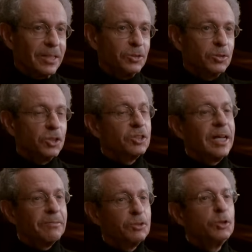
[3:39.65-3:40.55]
that you just
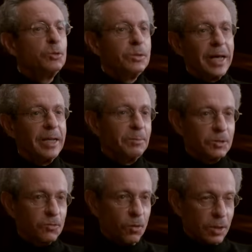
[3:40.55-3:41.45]
have two
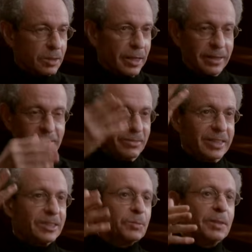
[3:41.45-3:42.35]
names for it, like
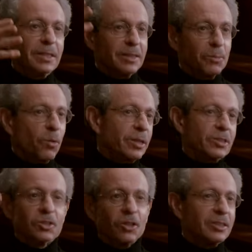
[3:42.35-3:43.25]
Venus being the
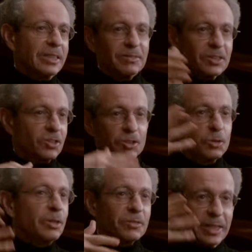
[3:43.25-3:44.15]
morning star and the evening star,
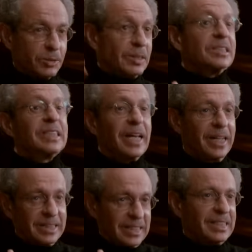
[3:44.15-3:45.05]
two different names.
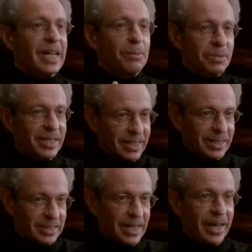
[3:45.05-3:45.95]
It's the same thing
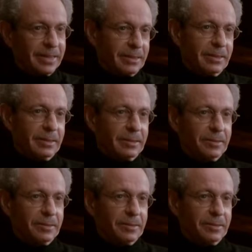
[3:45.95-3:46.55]
exactly.